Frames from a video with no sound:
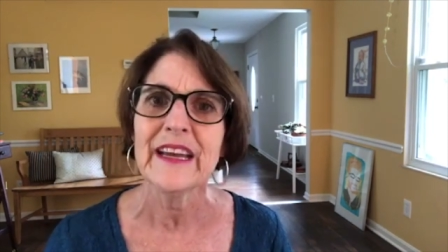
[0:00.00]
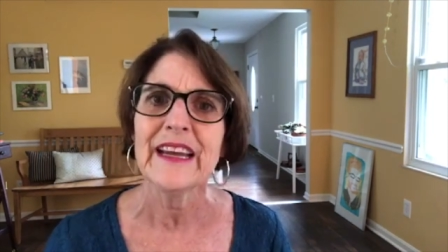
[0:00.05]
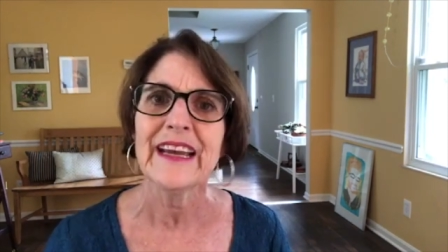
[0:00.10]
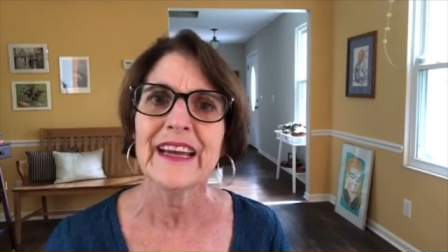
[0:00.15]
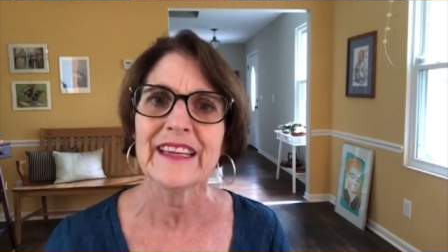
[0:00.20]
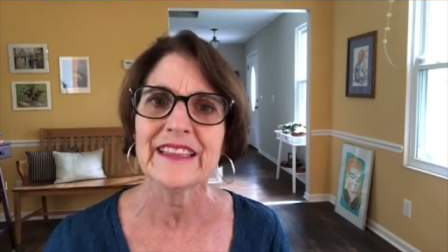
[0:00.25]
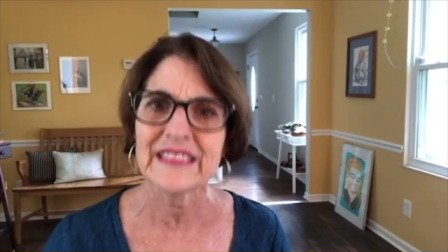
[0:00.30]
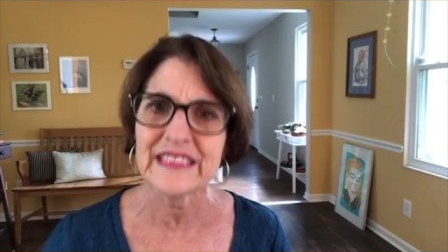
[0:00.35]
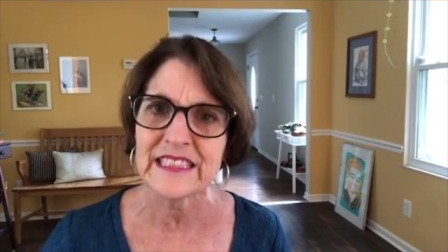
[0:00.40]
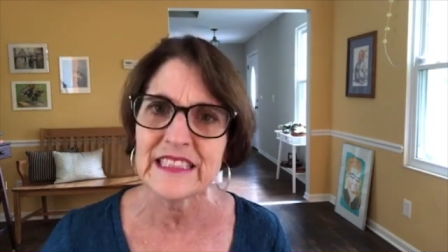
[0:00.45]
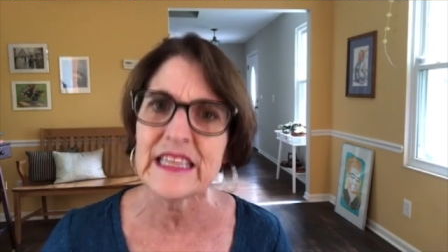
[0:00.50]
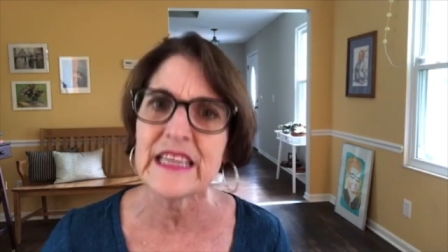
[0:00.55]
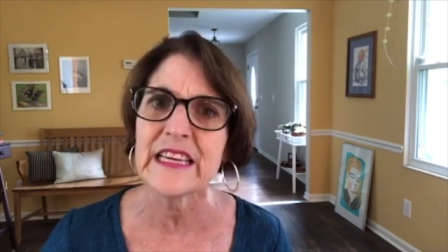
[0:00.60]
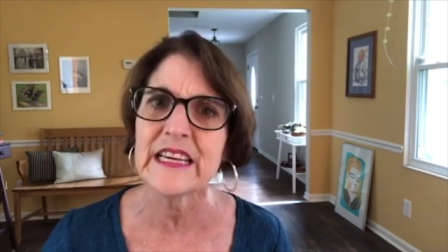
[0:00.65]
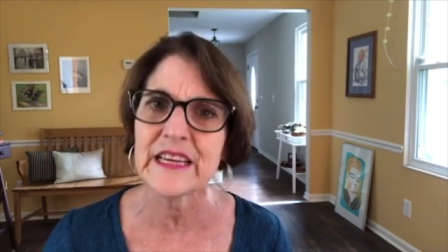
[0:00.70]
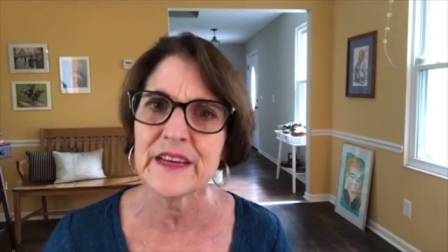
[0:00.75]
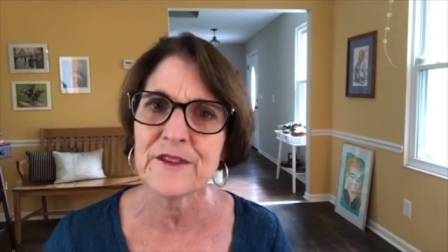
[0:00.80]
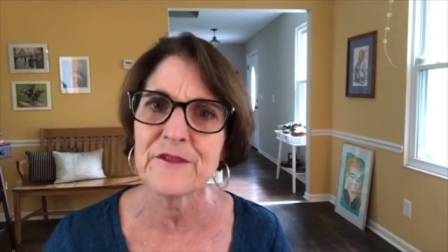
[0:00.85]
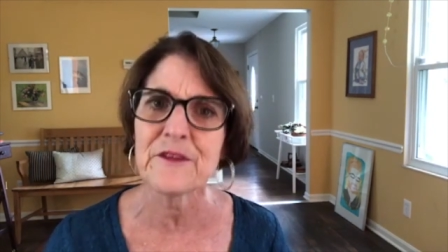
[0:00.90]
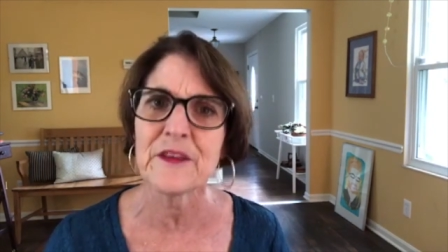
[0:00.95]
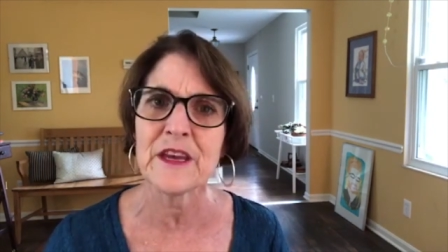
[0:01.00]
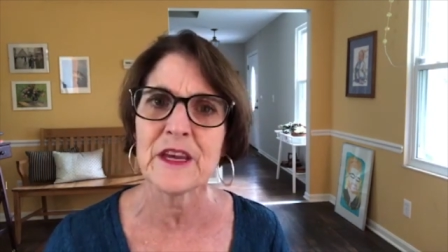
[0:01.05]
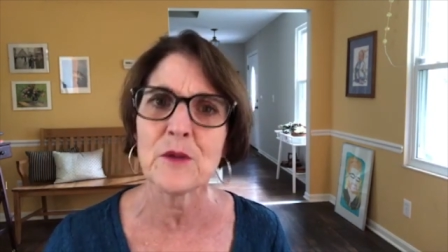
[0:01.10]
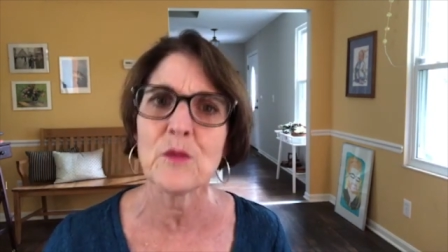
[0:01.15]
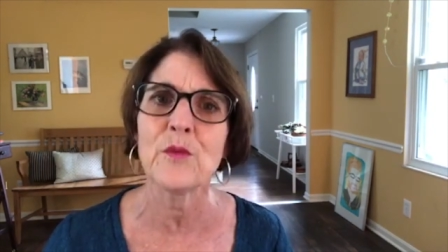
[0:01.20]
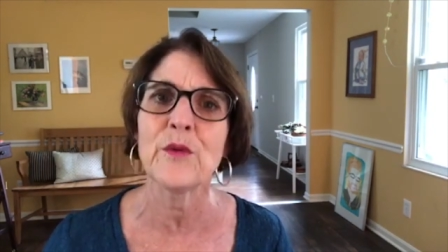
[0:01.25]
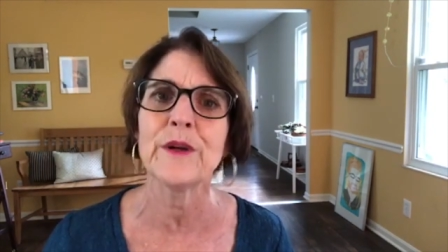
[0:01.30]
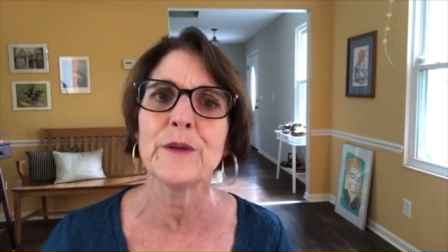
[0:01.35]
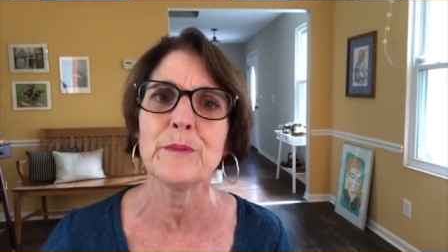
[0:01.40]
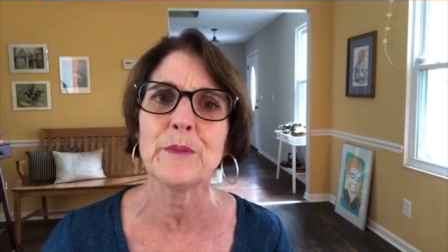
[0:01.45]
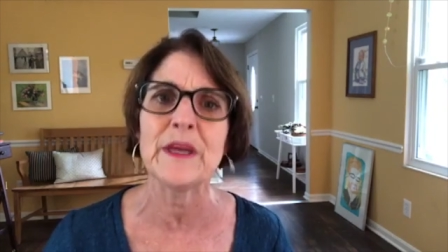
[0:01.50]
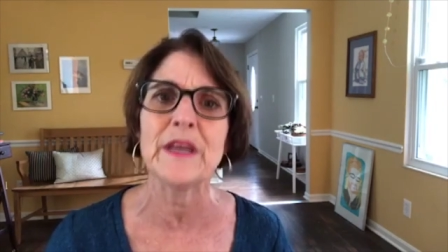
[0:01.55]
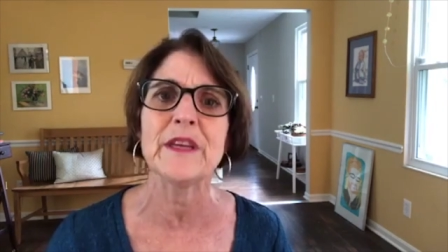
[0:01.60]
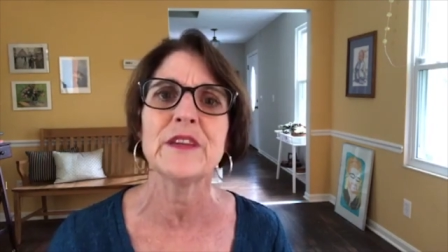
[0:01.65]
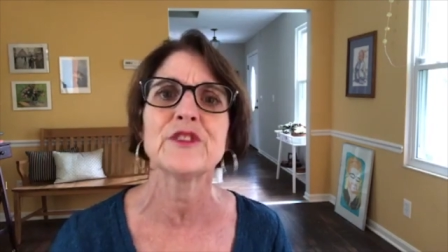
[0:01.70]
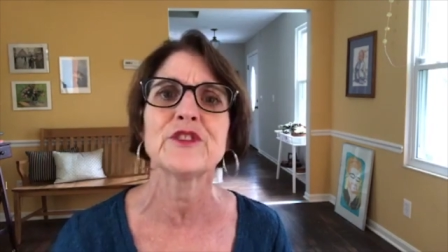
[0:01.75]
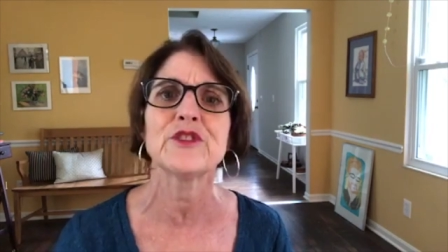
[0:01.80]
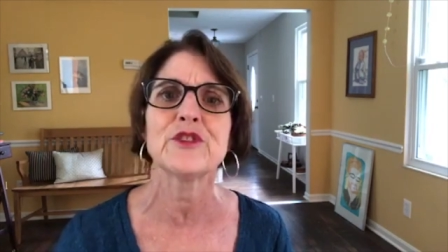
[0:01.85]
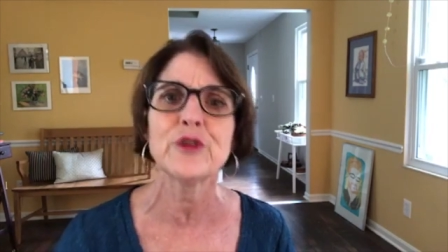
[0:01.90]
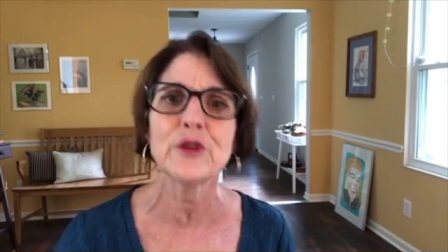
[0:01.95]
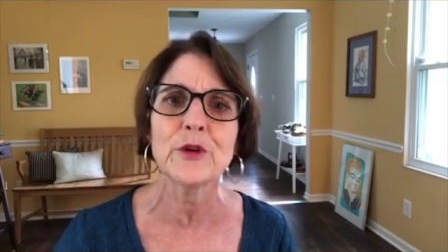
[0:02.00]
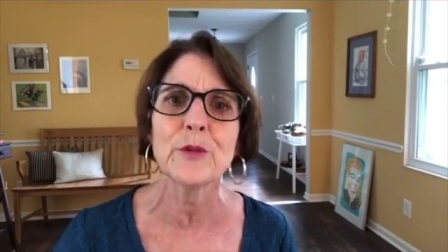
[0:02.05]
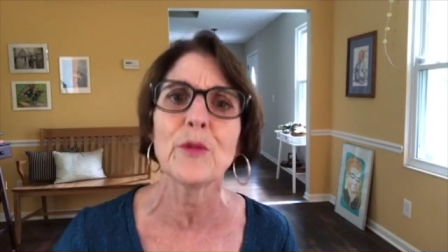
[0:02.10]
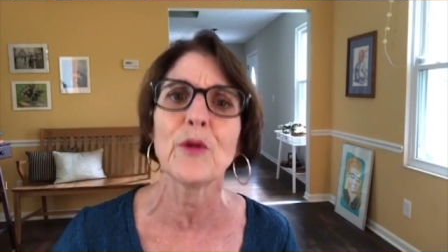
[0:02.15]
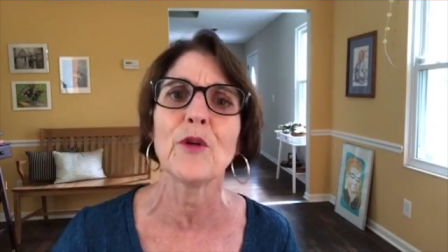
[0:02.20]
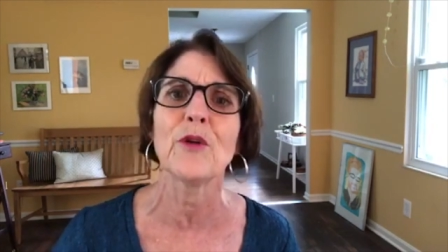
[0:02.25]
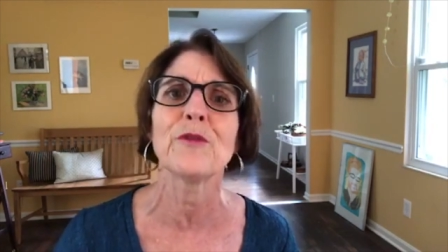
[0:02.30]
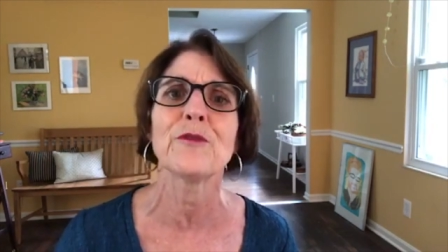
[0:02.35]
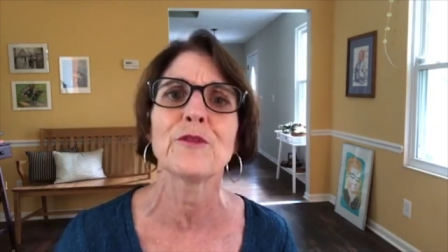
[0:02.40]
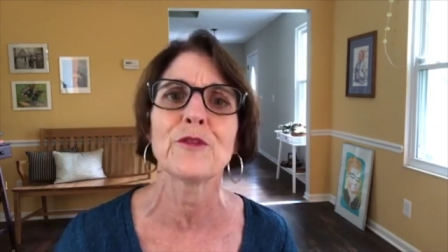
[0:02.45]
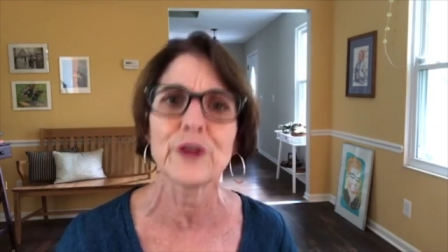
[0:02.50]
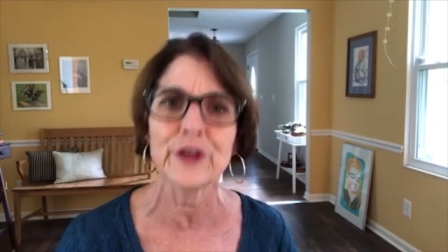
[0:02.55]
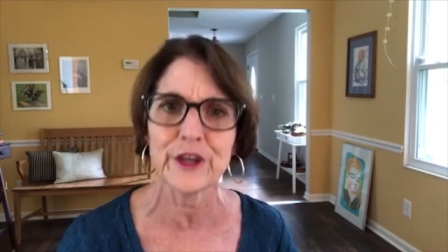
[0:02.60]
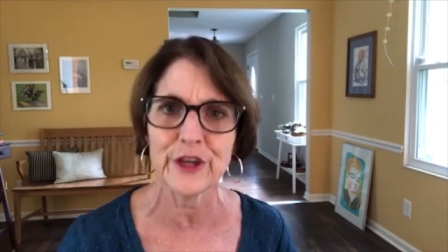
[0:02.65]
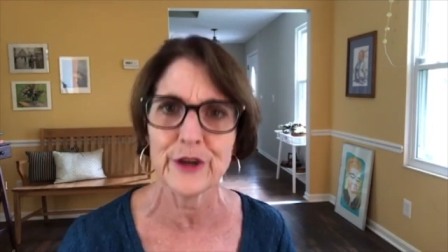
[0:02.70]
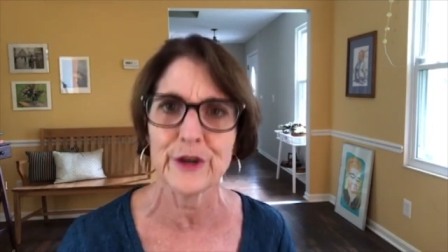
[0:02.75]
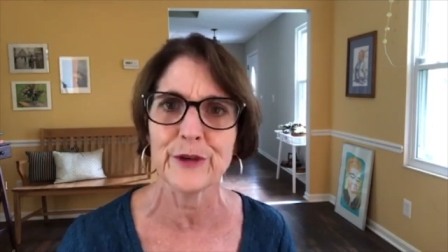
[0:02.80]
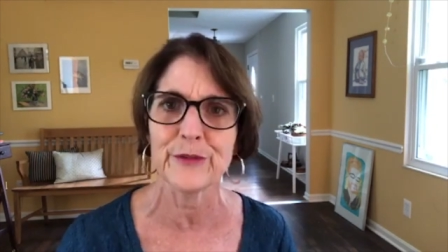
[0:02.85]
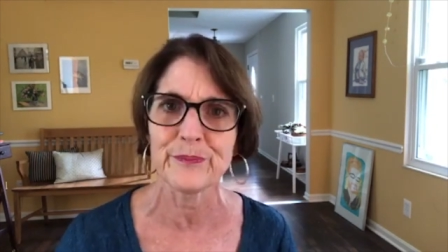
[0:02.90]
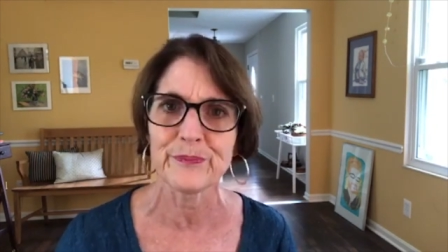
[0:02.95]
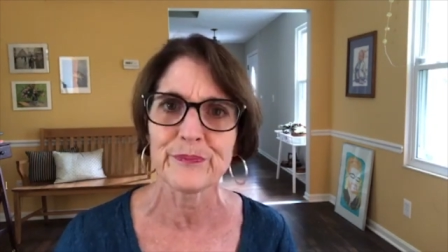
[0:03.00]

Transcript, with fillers: and see if it would be suitable for you?